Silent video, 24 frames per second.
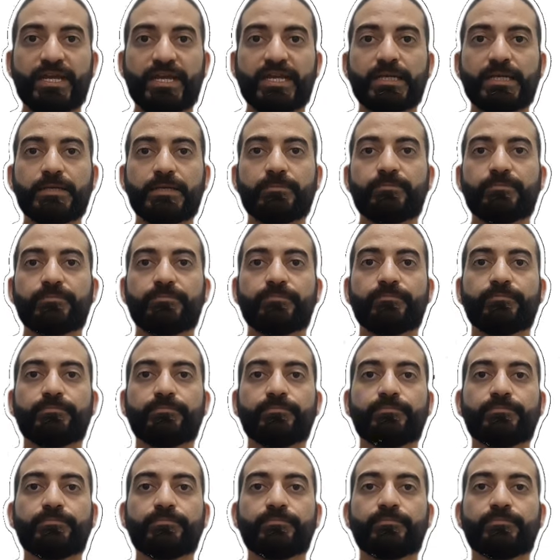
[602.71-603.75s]
this
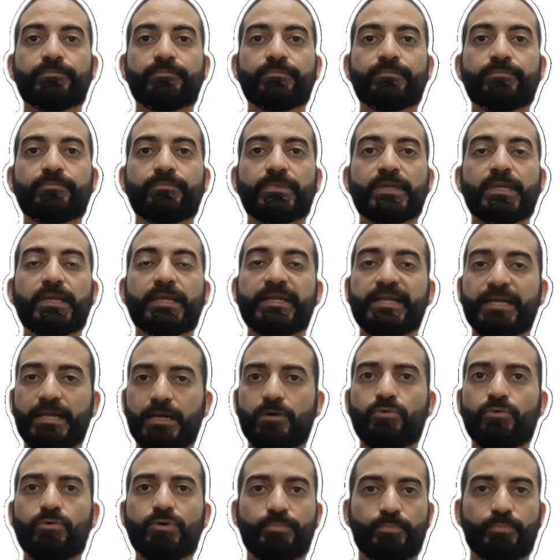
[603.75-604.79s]
way.
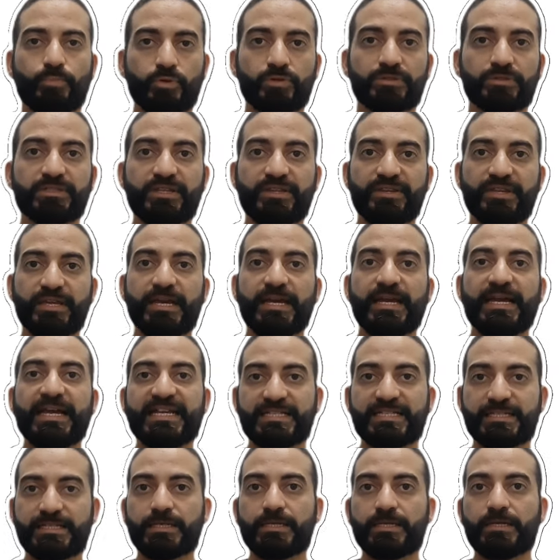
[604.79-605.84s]
Now we put
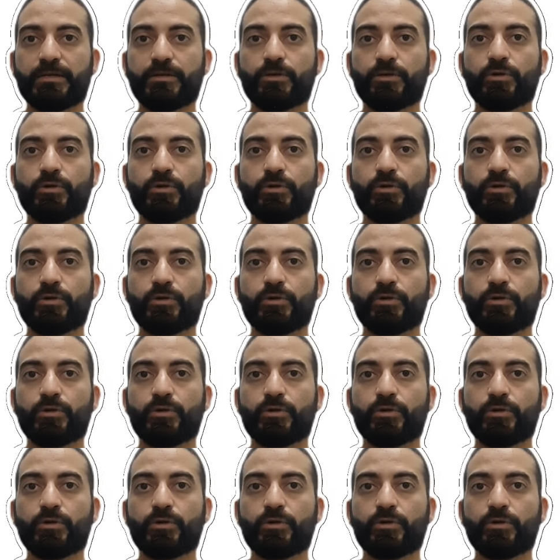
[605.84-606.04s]
the